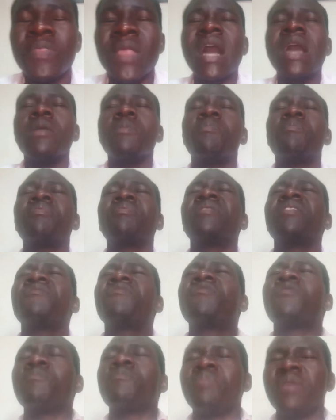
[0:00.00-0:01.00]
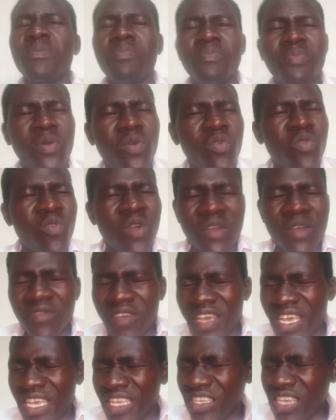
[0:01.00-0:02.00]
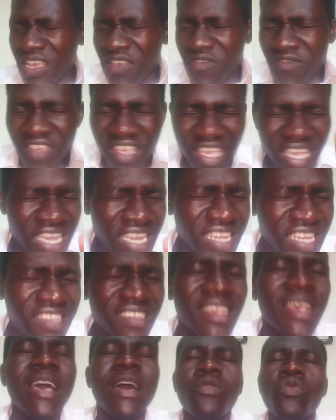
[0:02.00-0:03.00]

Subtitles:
I pray for people who have HIV AIDS,